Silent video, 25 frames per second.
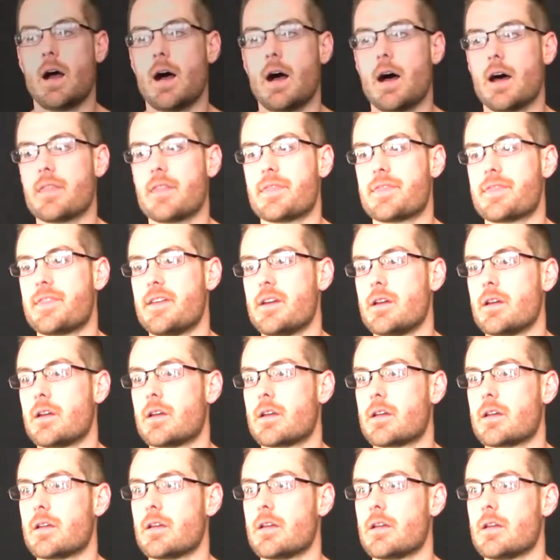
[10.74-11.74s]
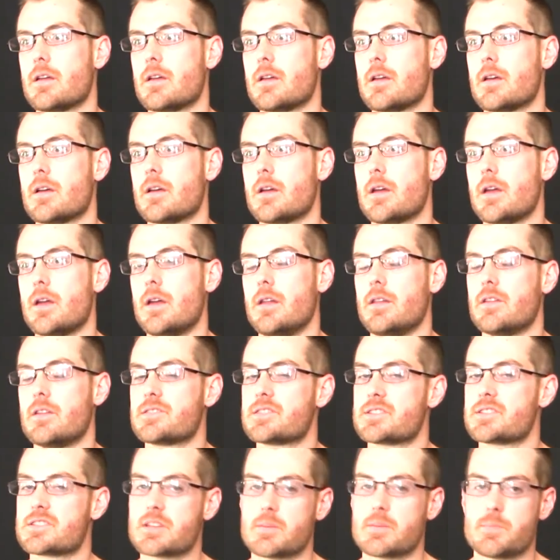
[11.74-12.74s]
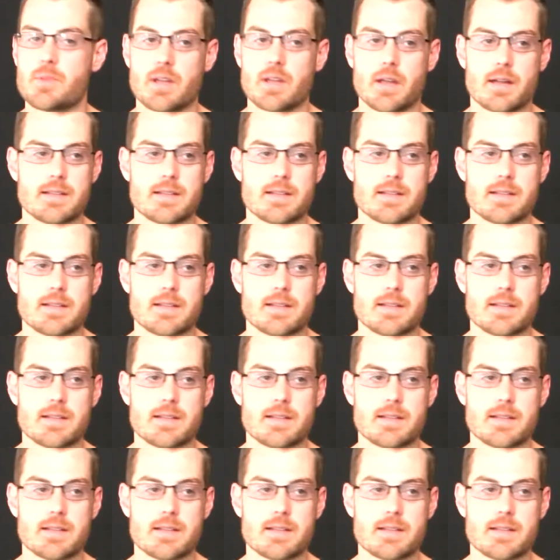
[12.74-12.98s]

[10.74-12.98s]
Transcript: I think, and this is something